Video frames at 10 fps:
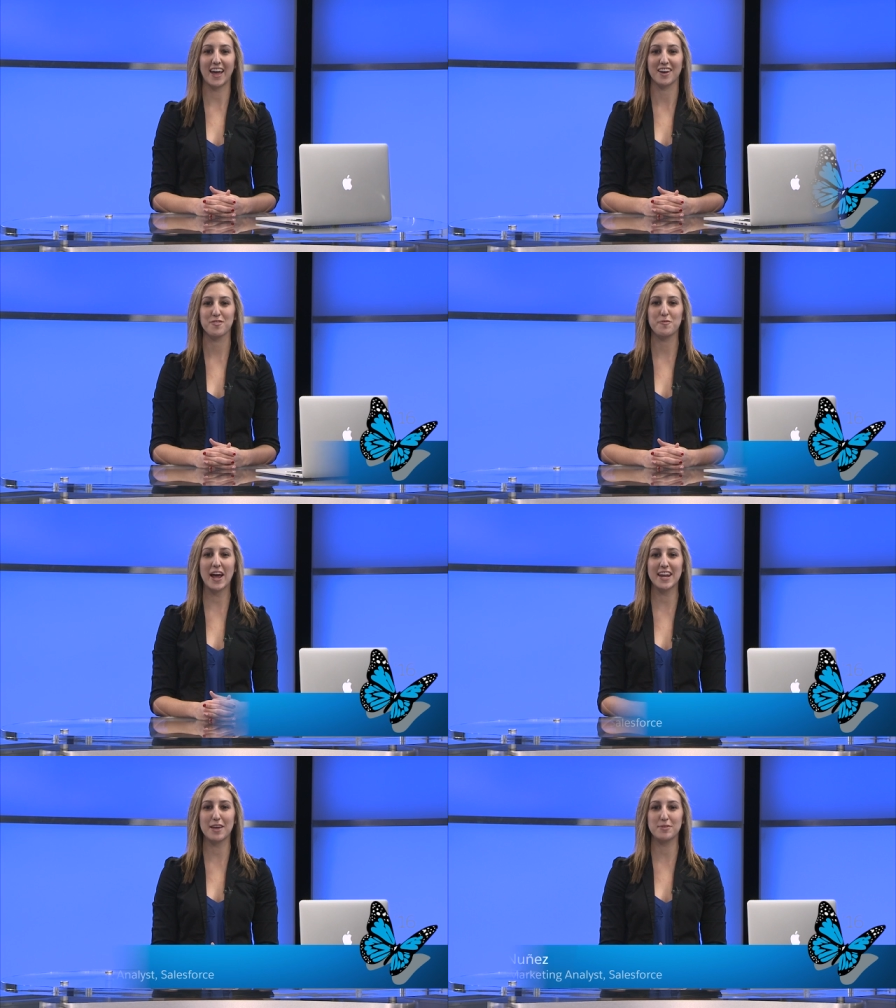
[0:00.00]
Hi,
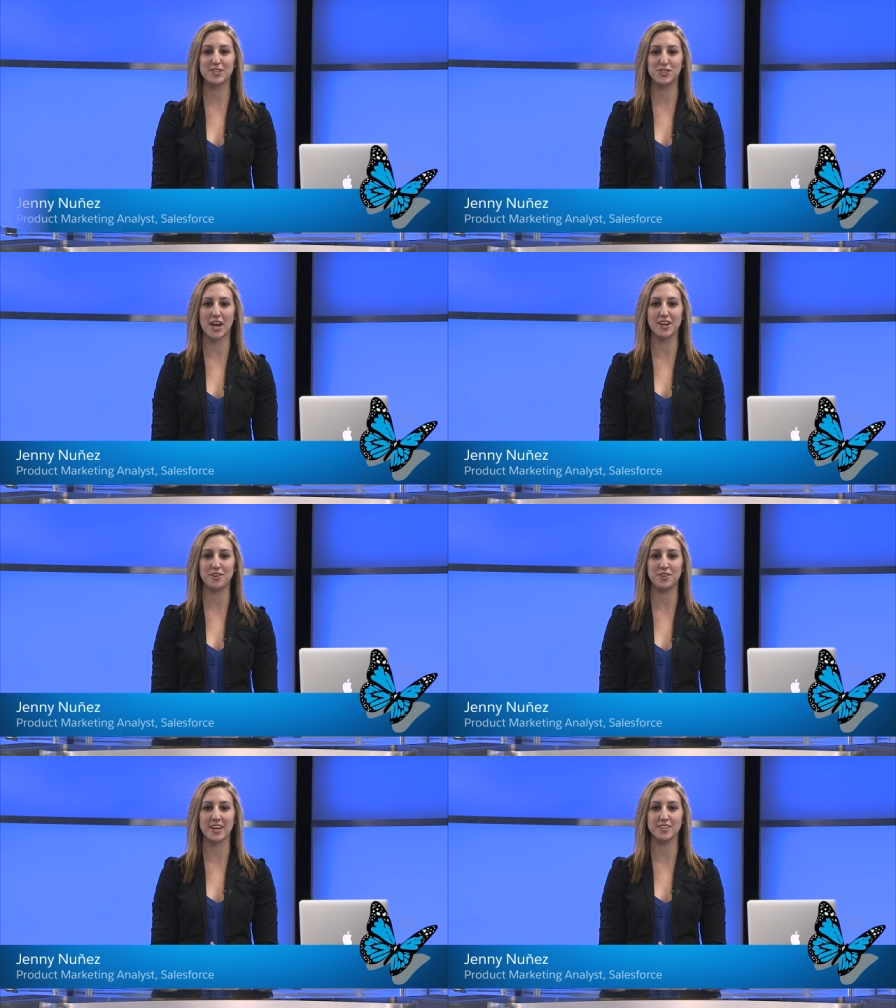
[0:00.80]
my name is
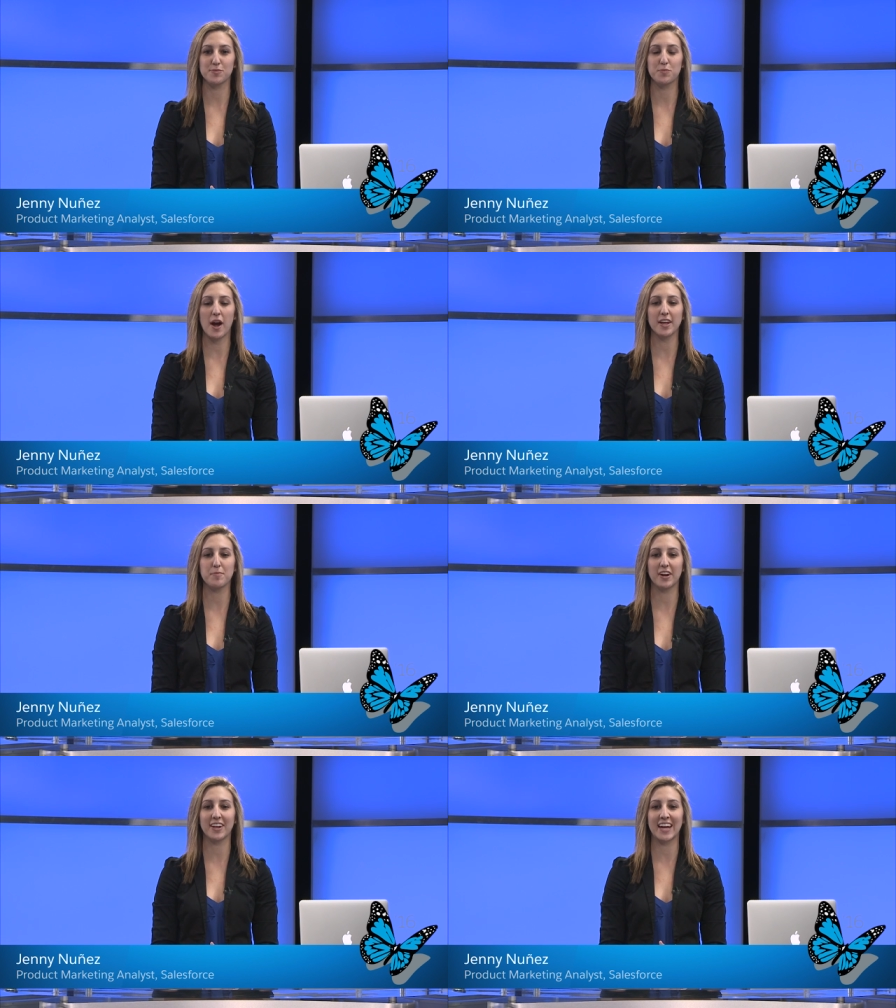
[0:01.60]
Jenny Nunez,
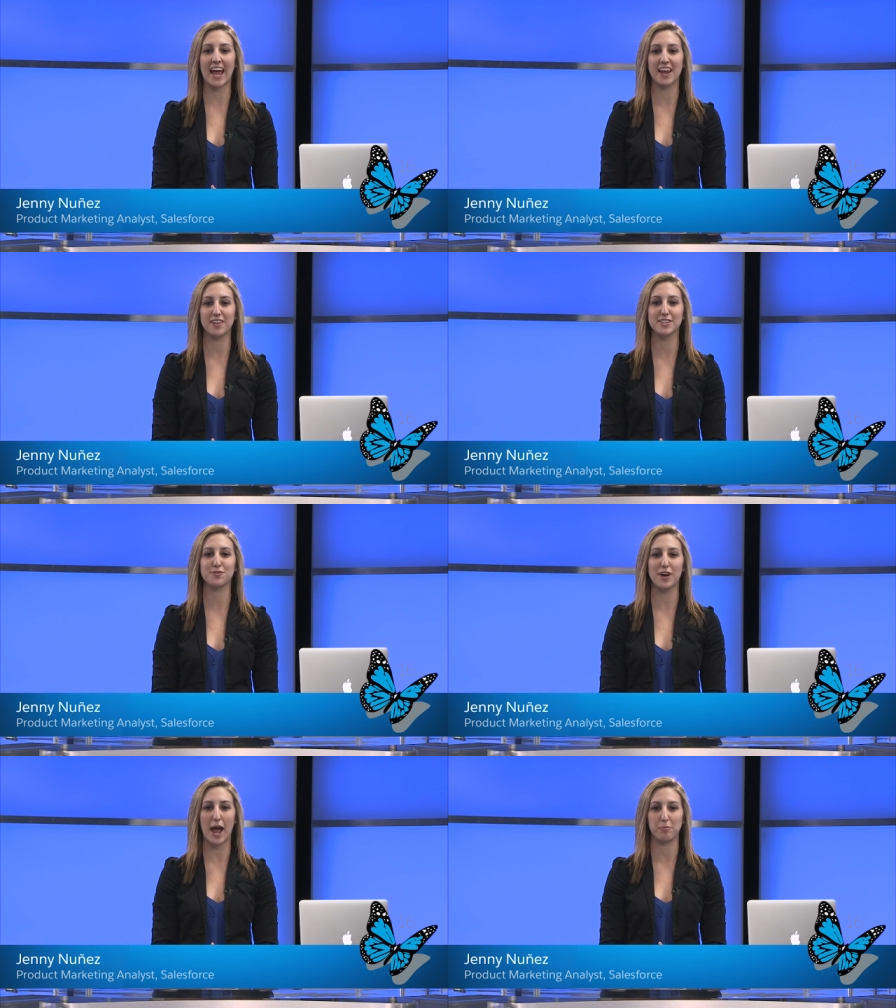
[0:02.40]
Product Marketing
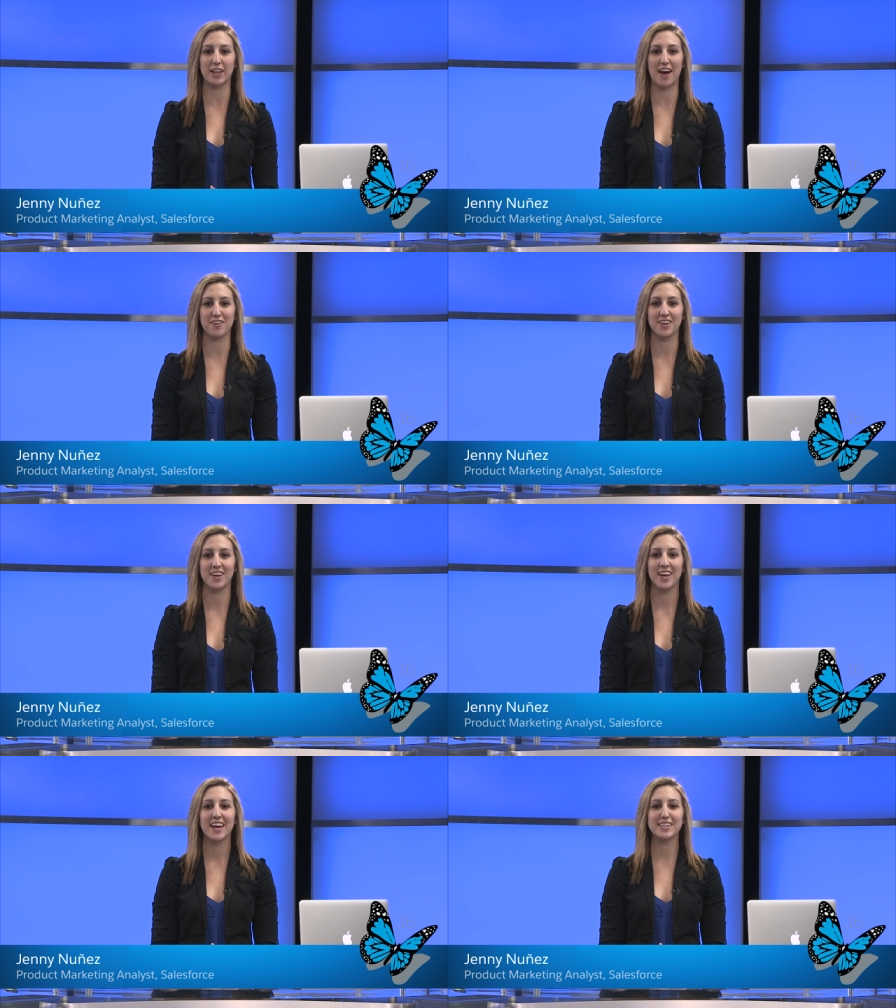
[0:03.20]
Analyst for
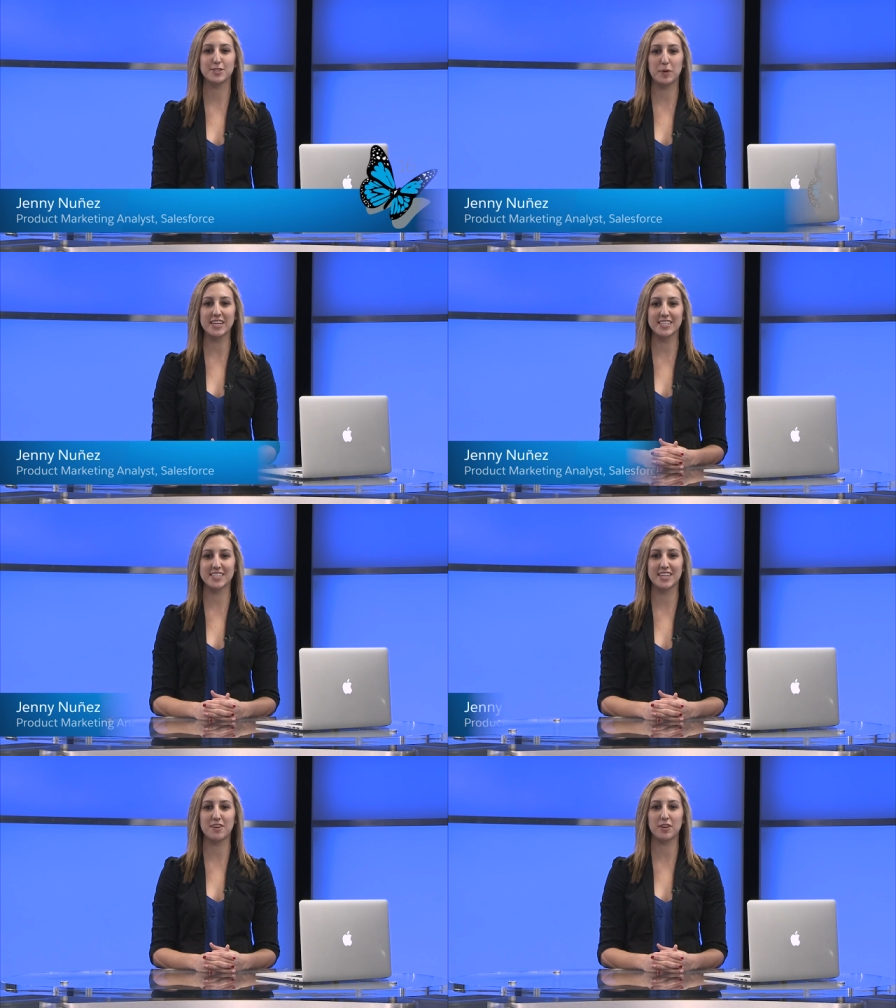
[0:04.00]
AppCloud. In Spring
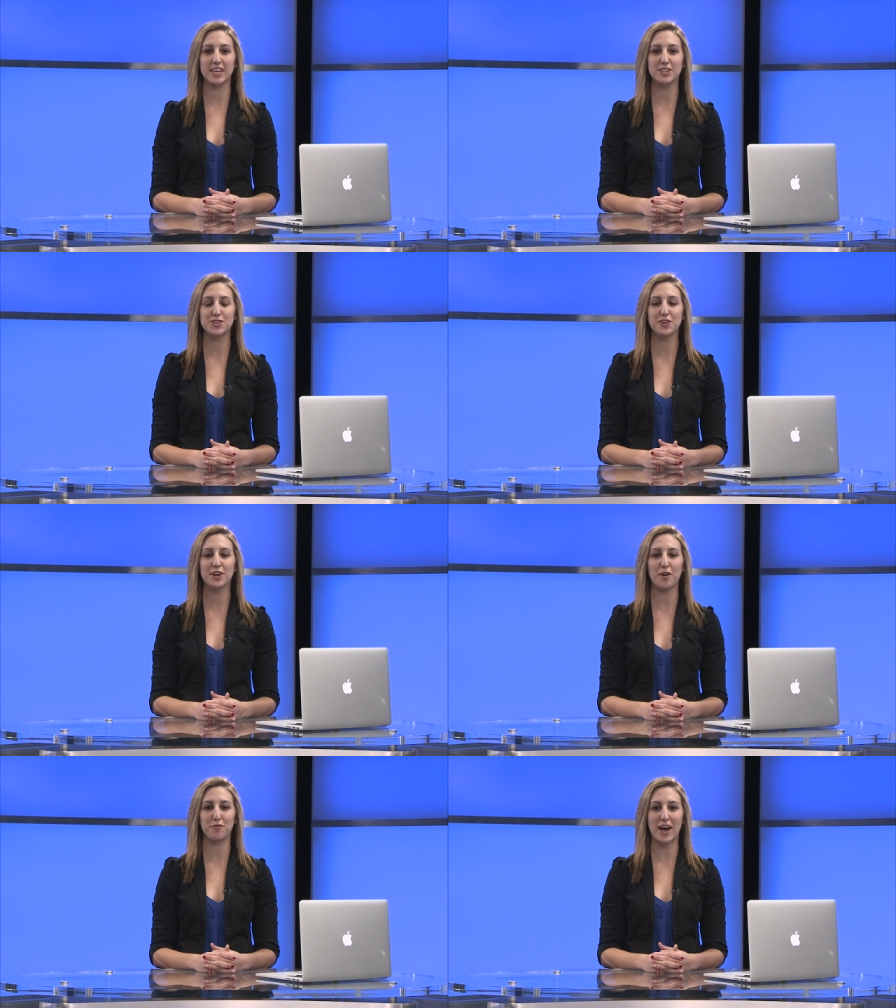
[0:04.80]
16 release, you
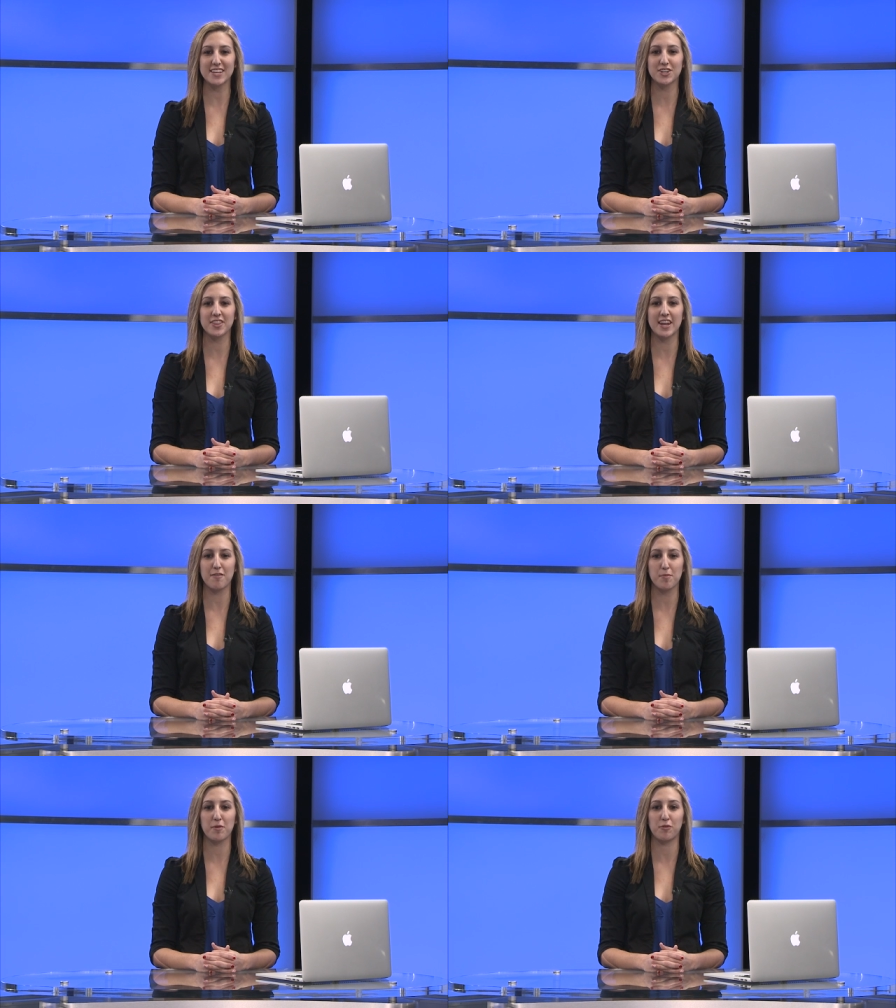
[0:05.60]
can go faster
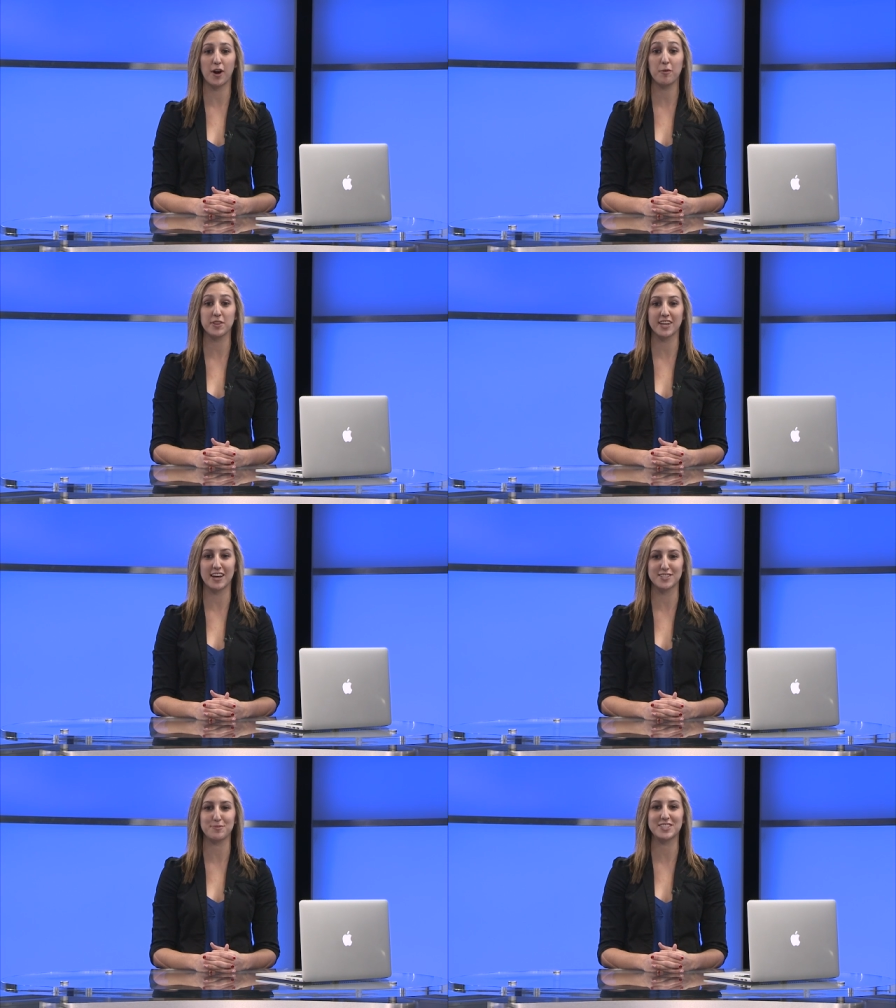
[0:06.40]
than ever before with the
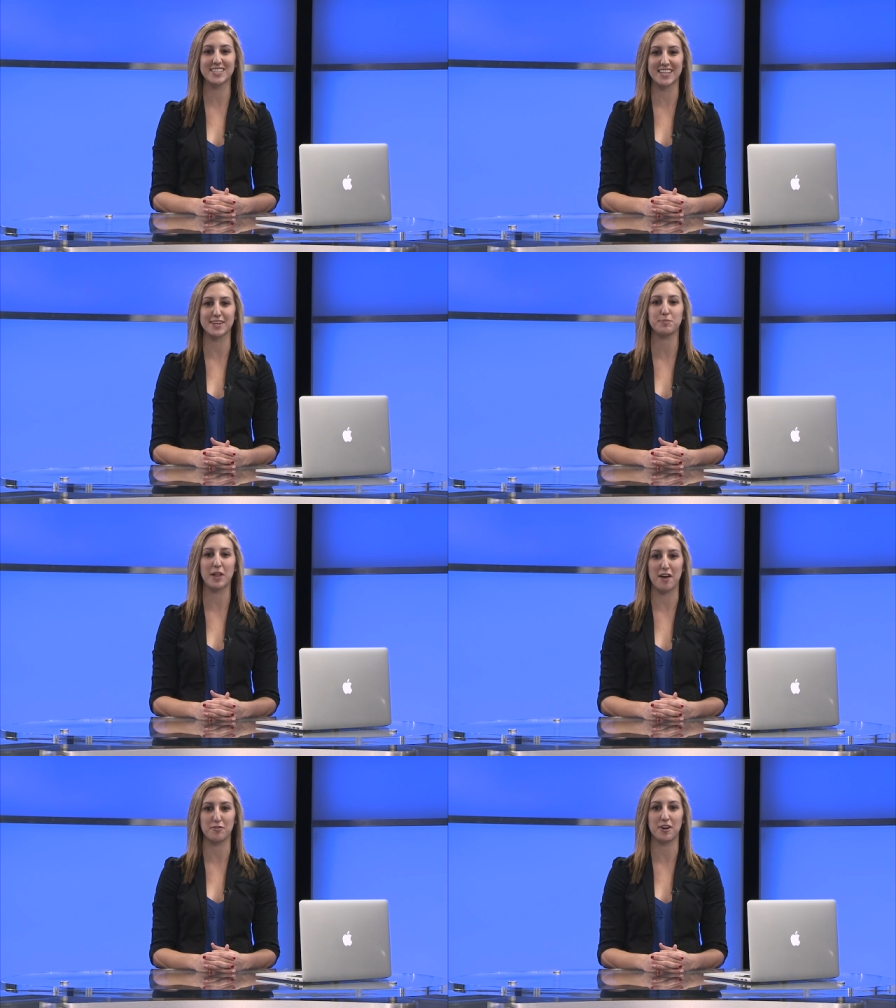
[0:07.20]
Customer Success
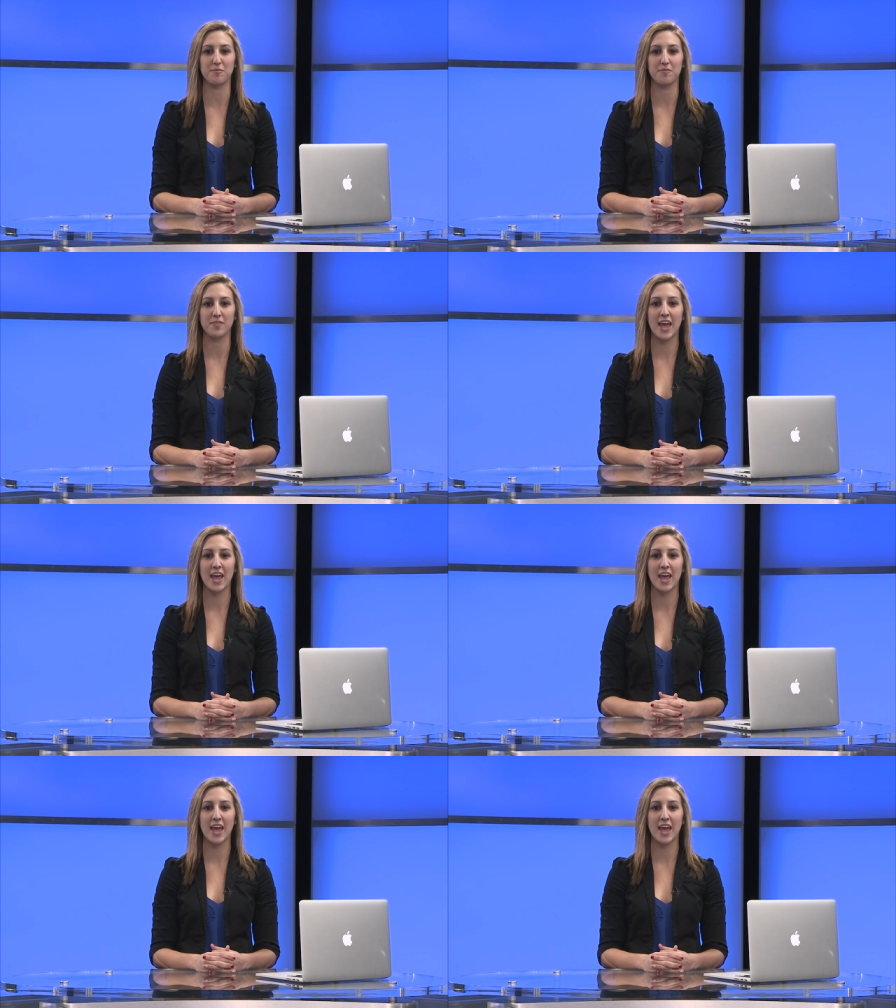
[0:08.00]
Platform.